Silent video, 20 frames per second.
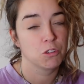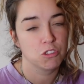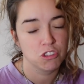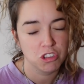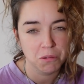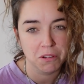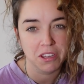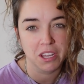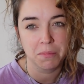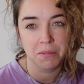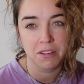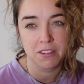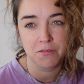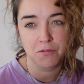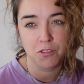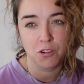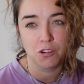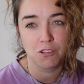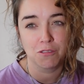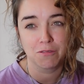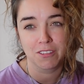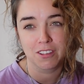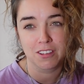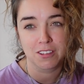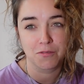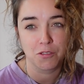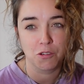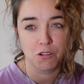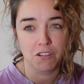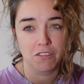Well, 2 of them, there's four
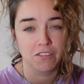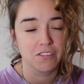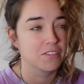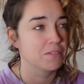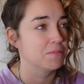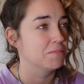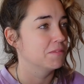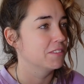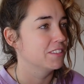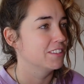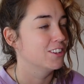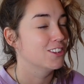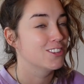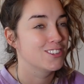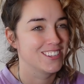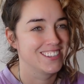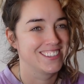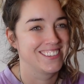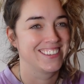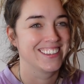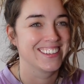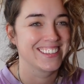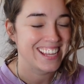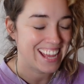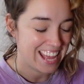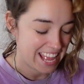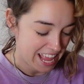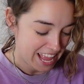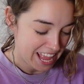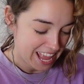of the sisters.
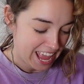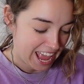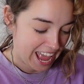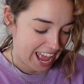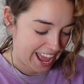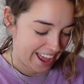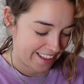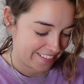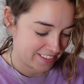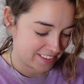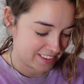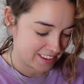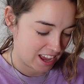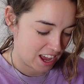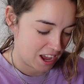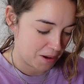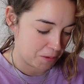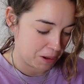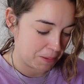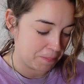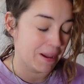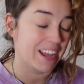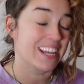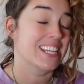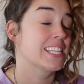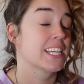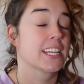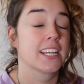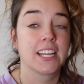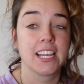And we
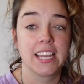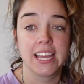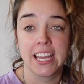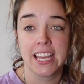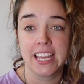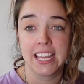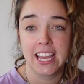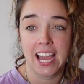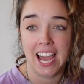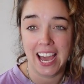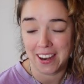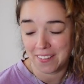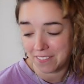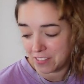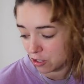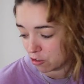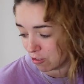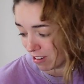basically had a few